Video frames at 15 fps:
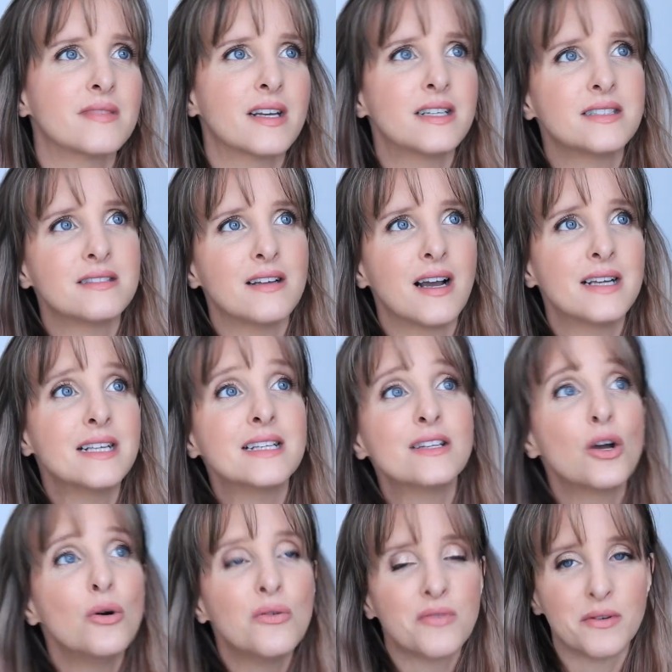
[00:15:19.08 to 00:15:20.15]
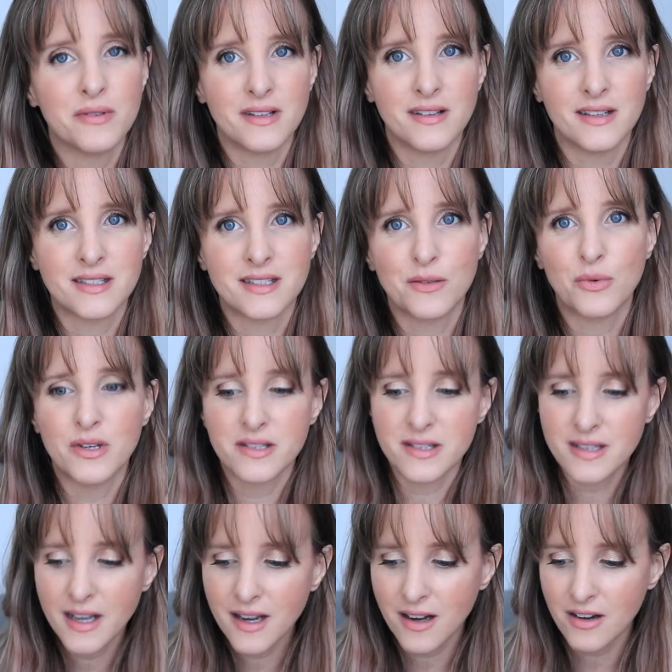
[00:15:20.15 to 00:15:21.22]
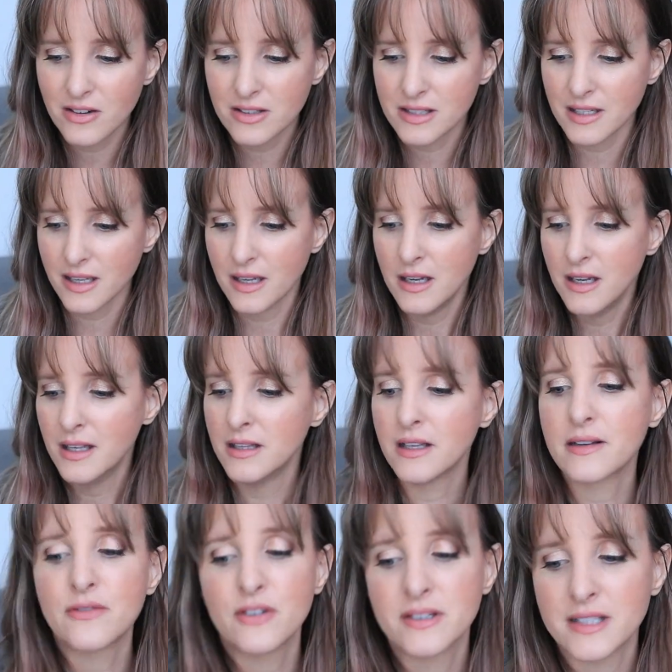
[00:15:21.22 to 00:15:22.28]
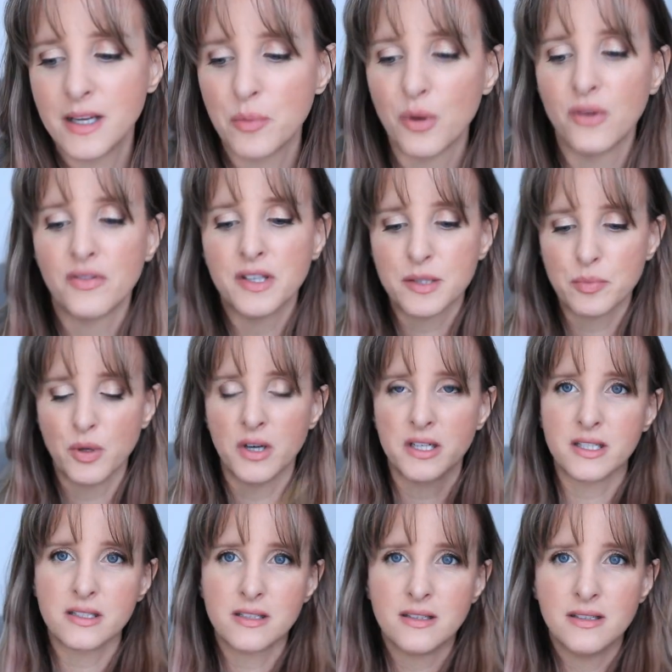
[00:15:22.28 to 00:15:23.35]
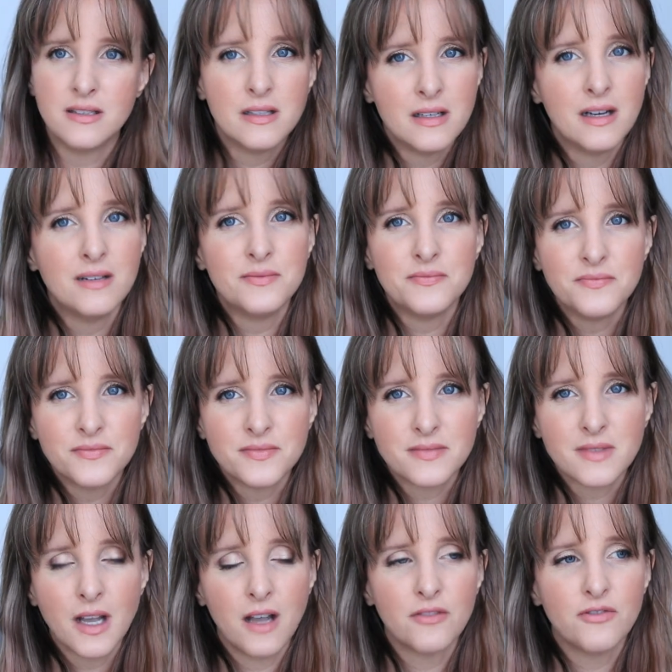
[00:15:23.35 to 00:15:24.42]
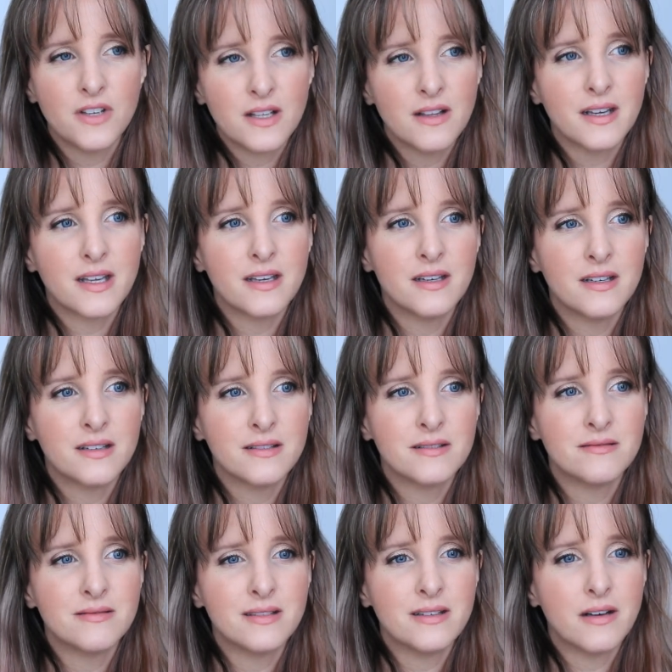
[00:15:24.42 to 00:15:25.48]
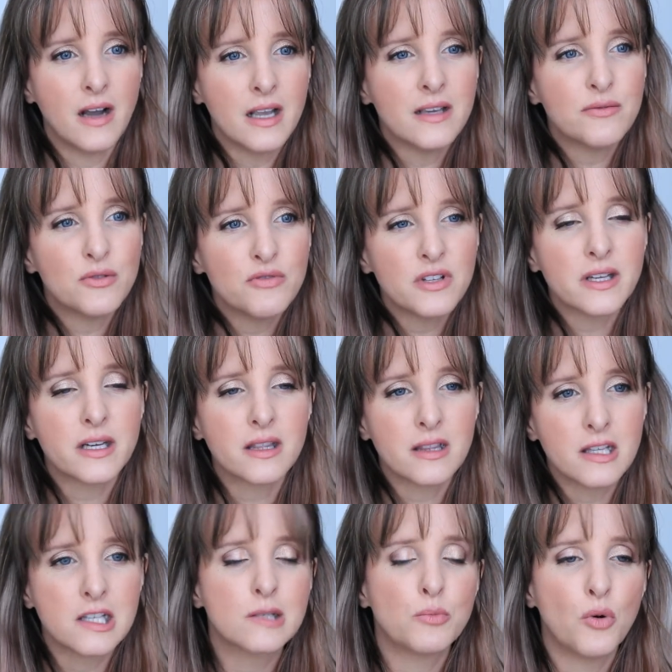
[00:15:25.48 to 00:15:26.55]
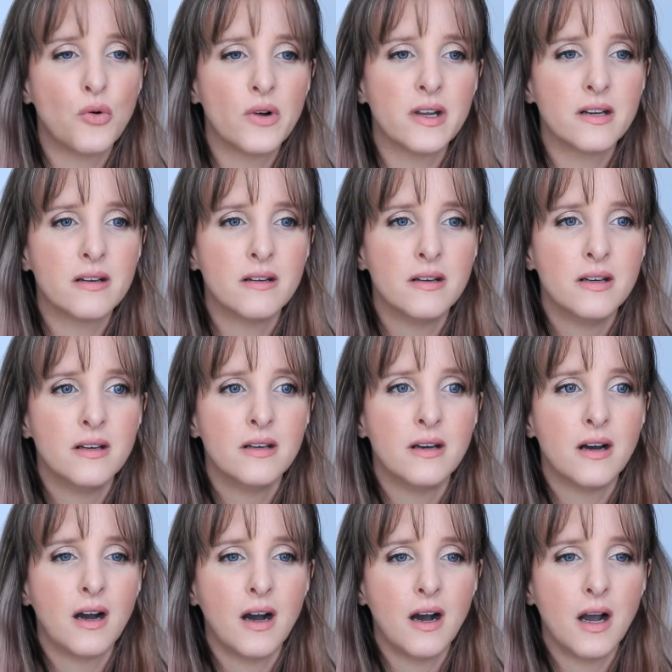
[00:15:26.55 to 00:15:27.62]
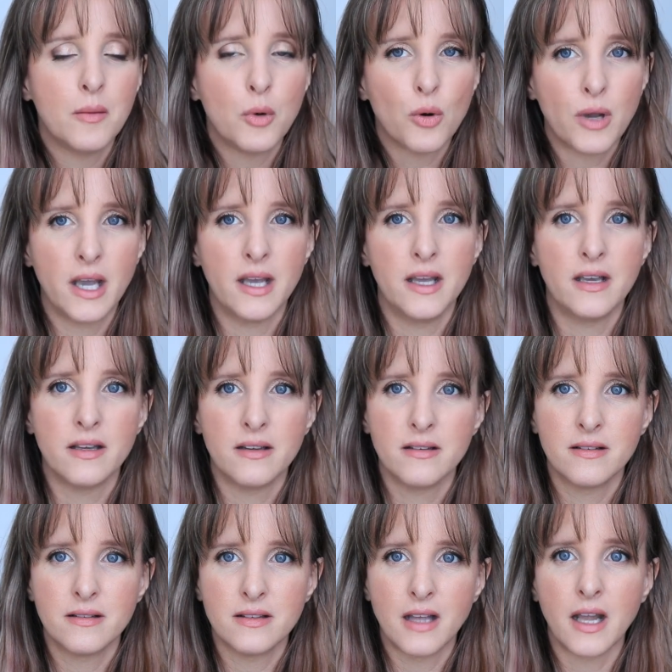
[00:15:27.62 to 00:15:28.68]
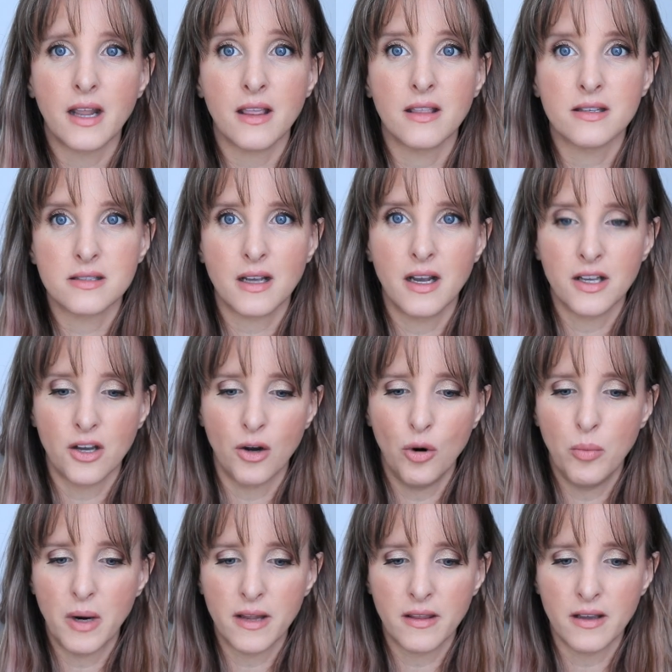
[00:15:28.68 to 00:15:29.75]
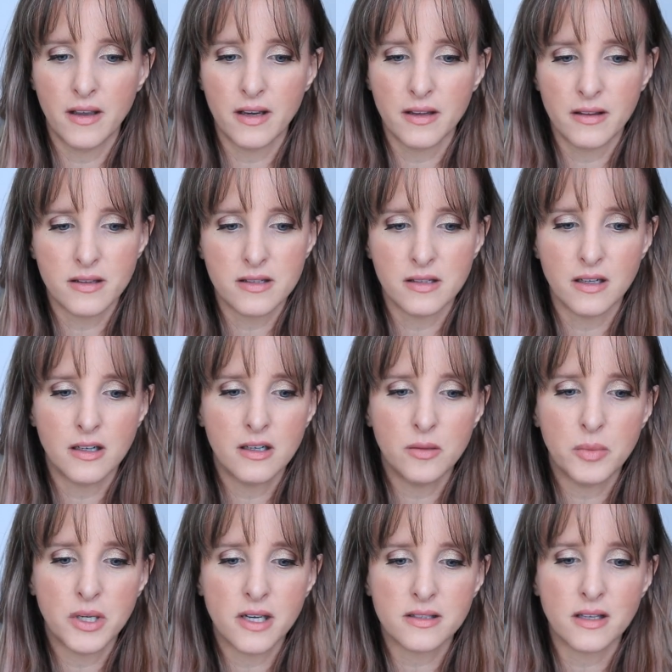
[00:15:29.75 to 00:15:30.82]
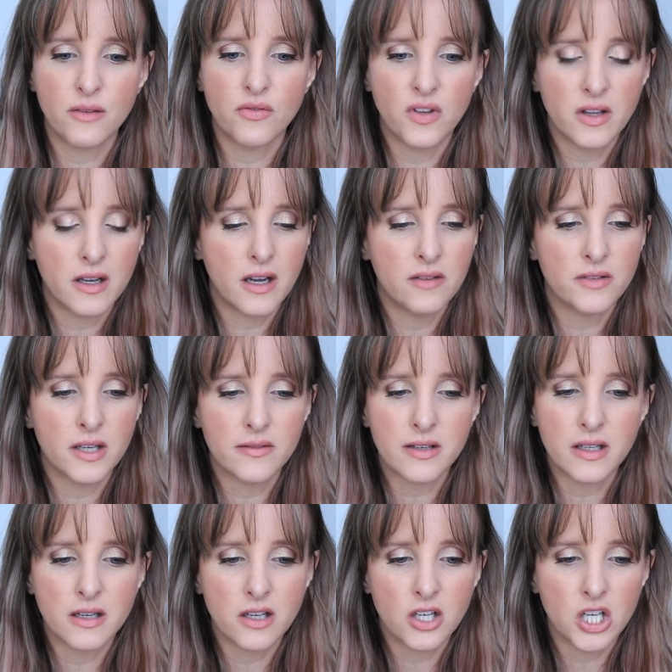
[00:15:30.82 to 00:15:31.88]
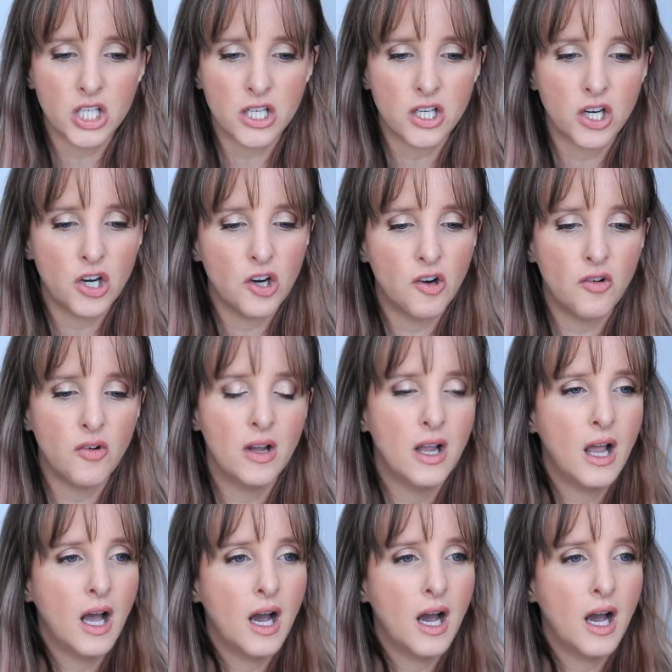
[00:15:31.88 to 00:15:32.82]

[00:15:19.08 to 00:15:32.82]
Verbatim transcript: I didn't know if I really liked it. Whereas now it's like for example, this product, I feel like, I even feel like at this point, I'm okay letting this guy go by the end of this year because I feel like I've given it a good go.